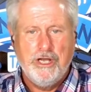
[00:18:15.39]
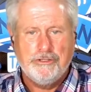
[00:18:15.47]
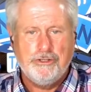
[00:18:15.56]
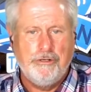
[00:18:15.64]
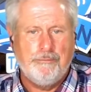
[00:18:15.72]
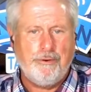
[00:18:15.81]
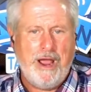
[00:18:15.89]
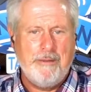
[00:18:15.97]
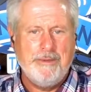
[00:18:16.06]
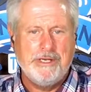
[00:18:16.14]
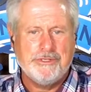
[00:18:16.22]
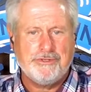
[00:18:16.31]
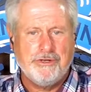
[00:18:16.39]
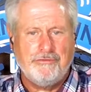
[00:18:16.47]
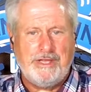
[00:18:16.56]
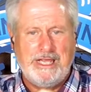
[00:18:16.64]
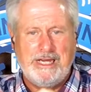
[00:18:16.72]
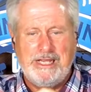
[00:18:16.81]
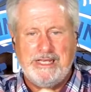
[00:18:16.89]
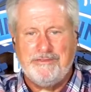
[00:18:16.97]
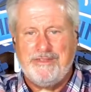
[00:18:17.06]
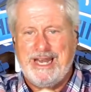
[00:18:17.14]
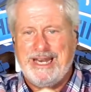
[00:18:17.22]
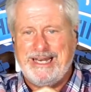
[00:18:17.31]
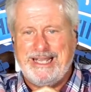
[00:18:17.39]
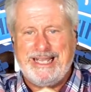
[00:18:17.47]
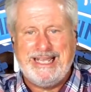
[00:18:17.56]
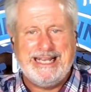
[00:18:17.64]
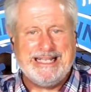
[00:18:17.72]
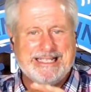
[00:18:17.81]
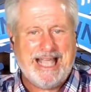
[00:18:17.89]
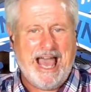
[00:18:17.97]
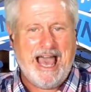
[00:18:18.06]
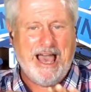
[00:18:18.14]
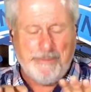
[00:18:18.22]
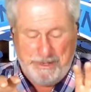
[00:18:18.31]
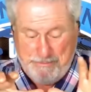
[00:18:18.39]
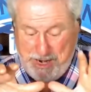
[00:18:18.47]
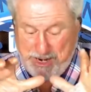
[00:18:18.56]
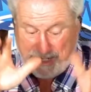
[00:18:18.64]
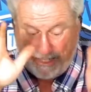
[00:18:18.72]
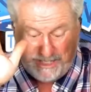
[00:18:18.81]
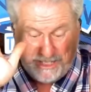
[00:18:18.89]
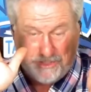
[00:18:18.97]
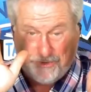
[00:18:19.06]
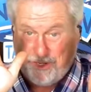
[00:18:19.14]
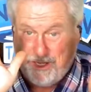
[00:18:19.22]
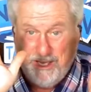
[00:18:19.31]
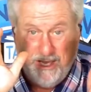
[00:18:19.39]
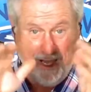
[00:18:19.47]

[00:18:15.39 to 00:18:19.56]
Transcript: to the Prime Minister of India than at any time in American history.